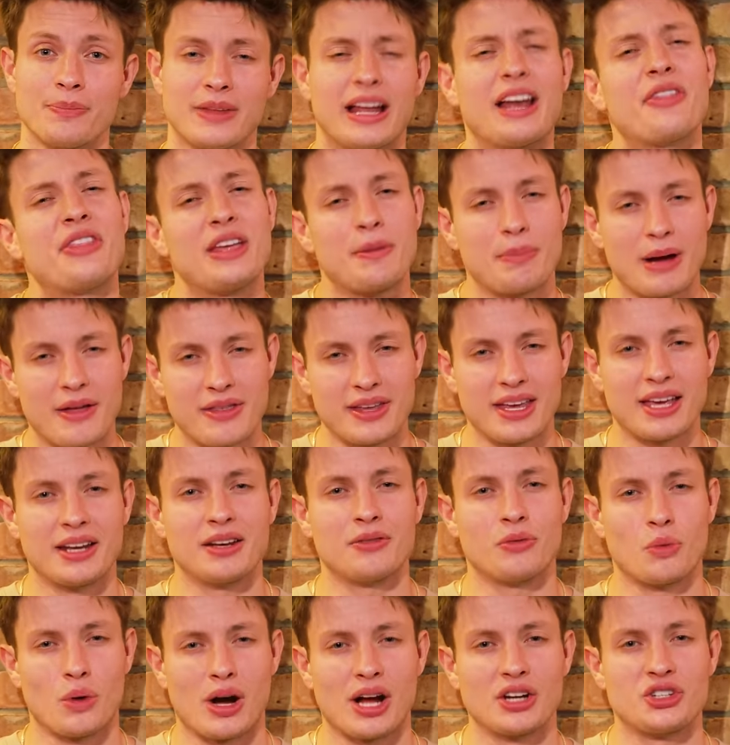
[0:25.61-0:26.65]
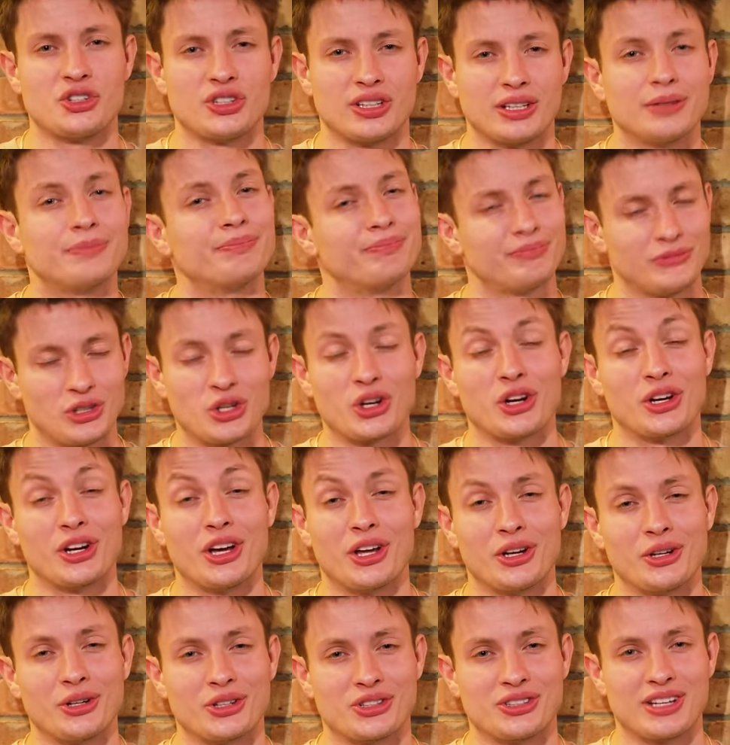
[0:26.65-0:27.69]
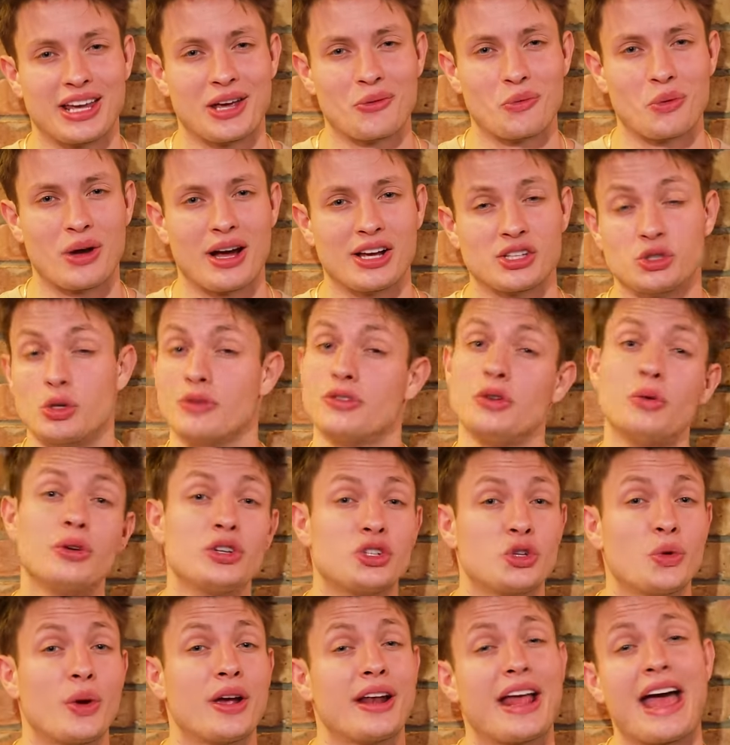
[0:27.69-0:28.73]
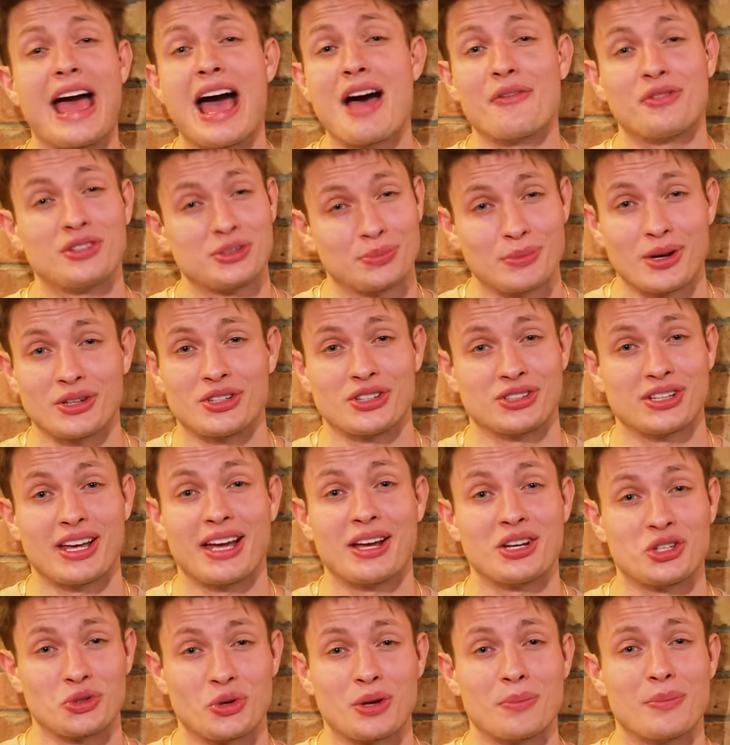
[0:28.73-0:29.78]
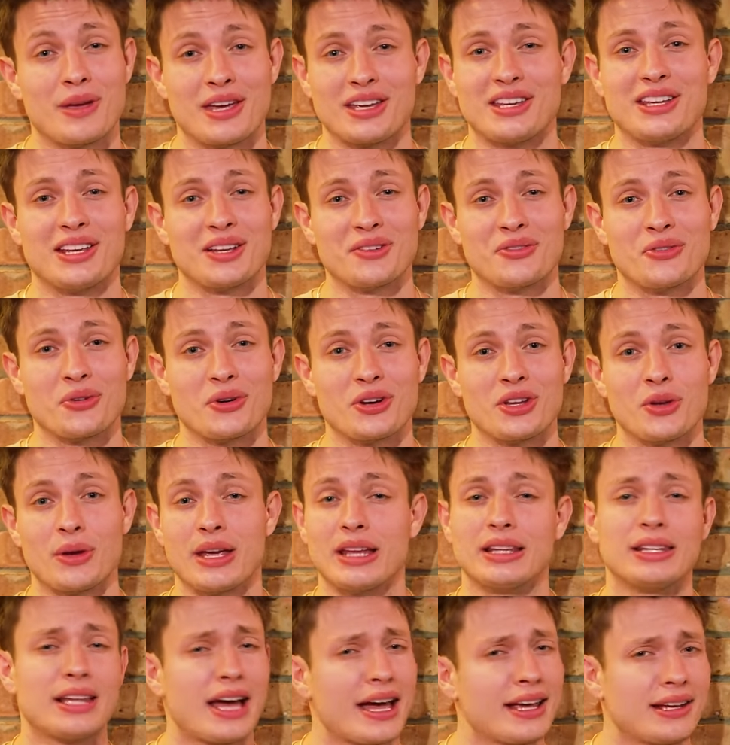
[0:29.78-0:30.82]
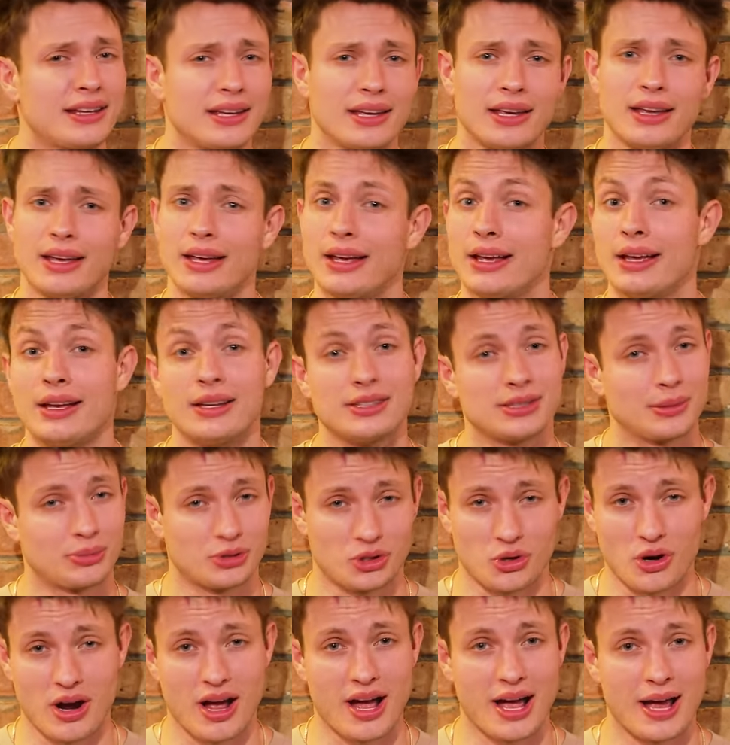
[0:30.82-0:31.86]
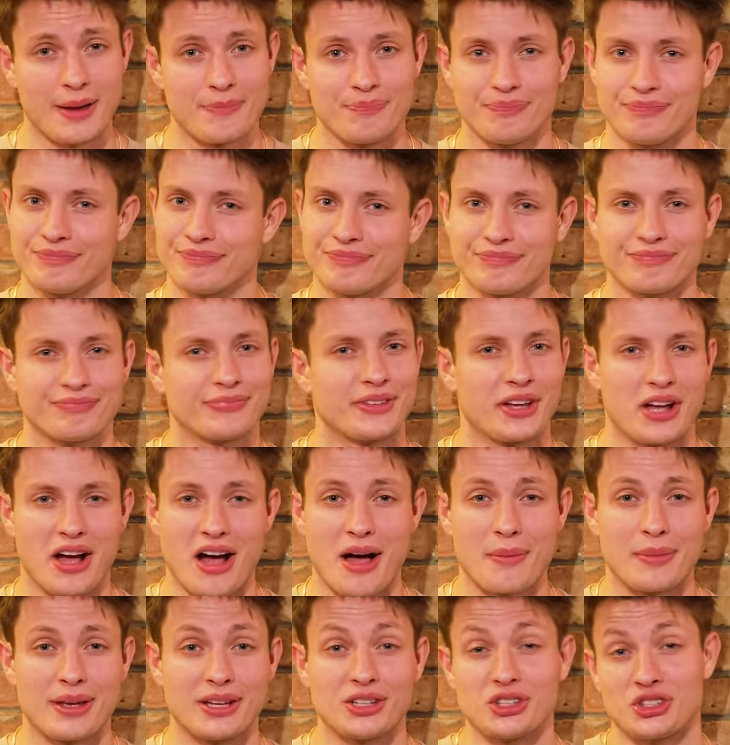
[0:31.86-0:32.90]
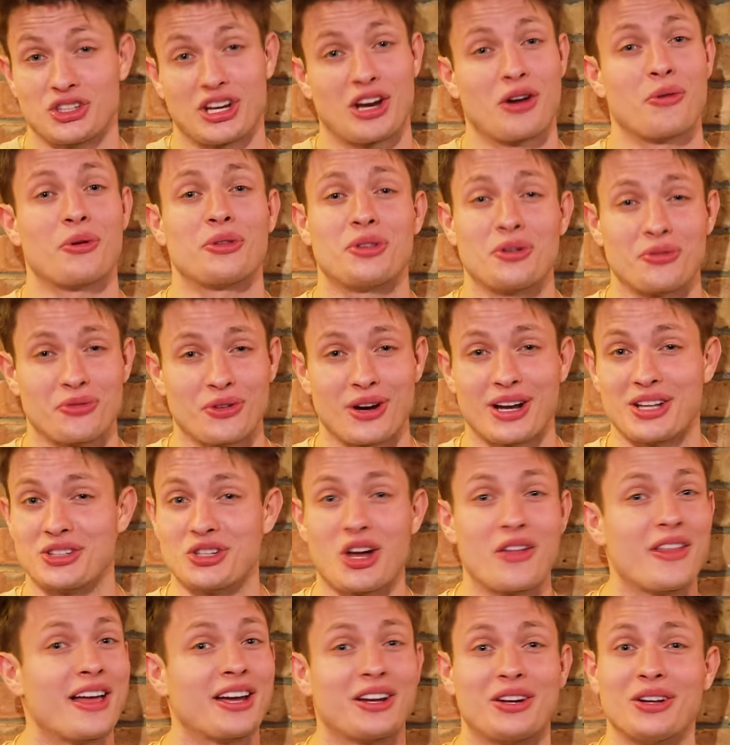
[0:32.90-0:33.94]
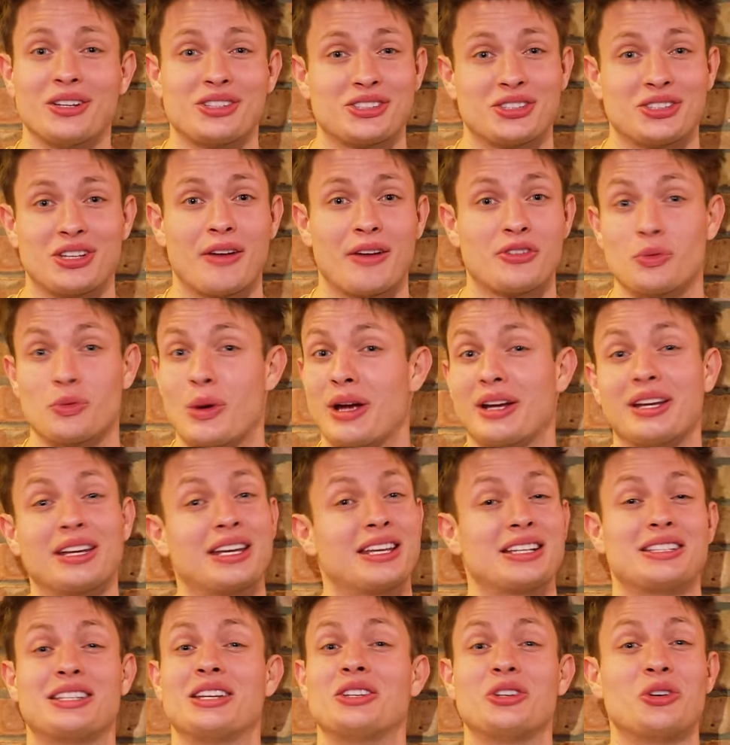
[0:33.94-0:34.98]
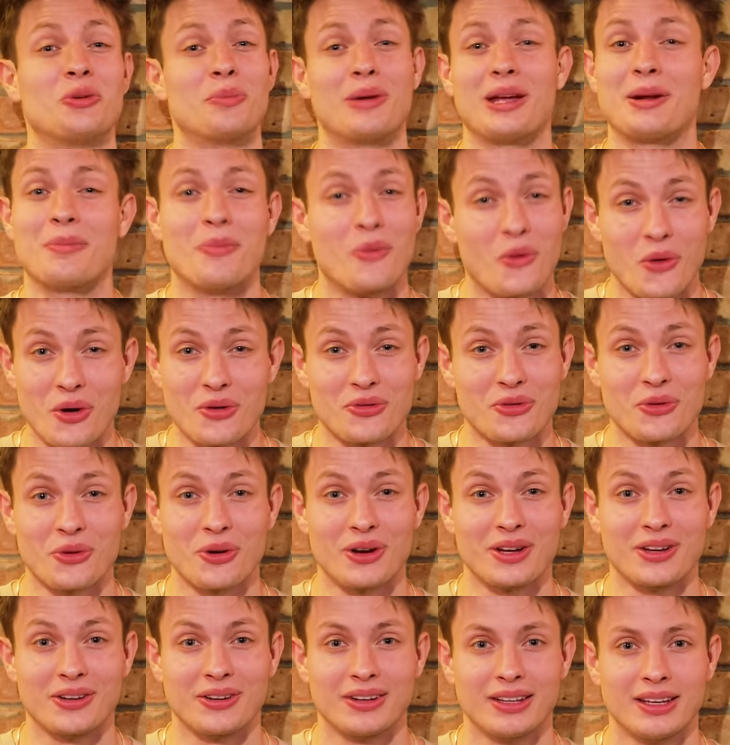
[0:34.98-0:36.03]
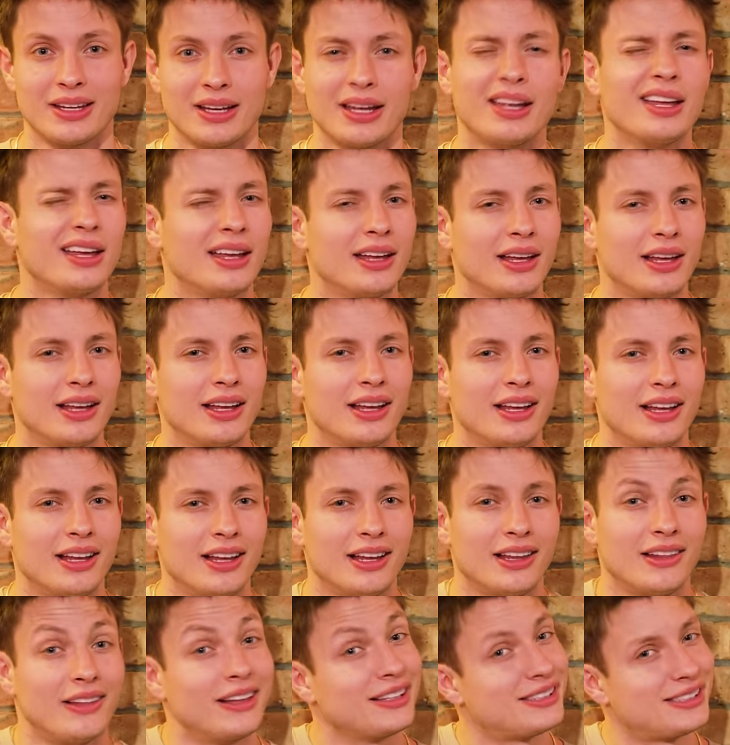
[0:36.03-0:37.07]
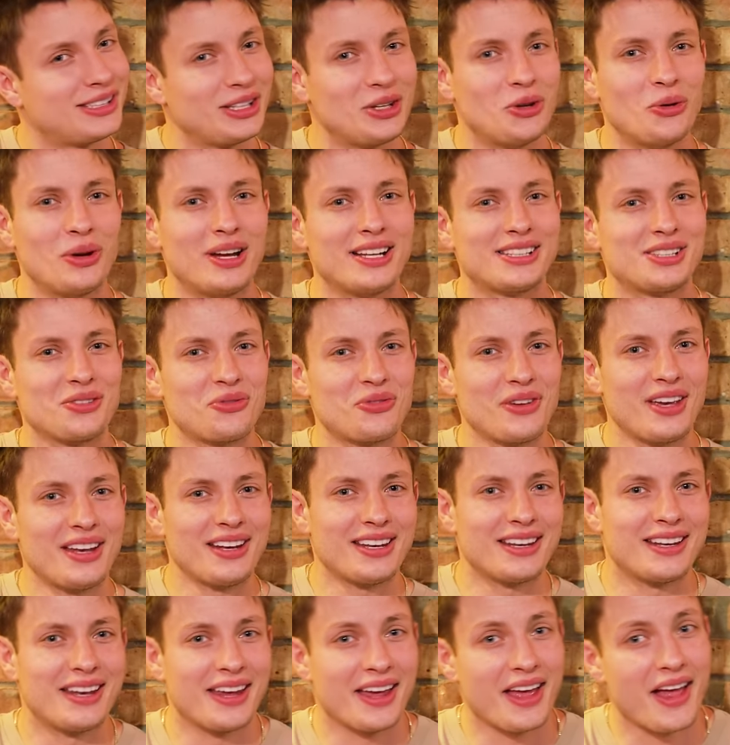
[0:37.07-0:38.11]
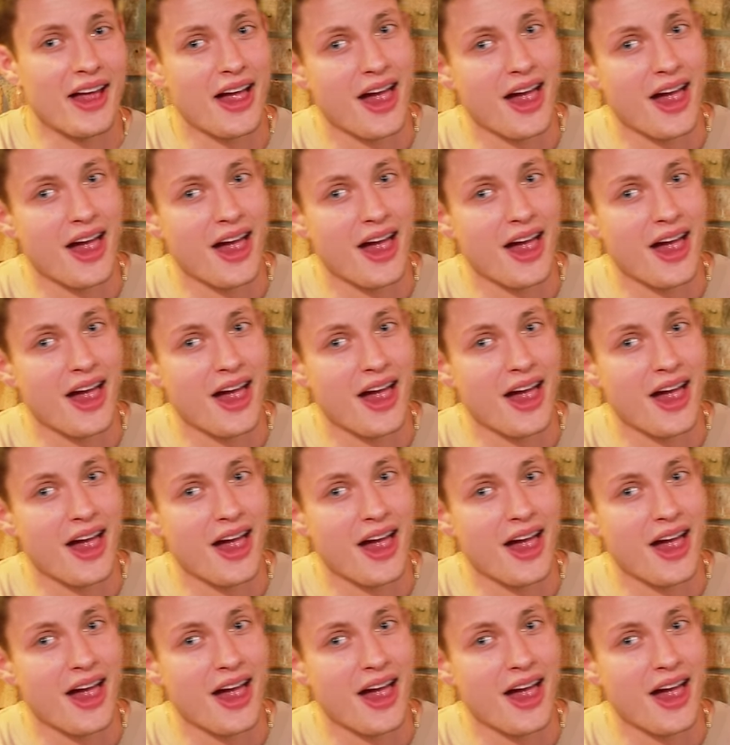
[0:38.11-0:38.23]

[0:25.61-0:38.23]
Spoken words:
And I think by the end of watching it, you're going to understand why. So if you enjoyed half as much as I enjoyed making it for you, hit like, subscribe, comment, share it with your friends, all that good stuff so I can continue to make more for you. Let's see who gets offended.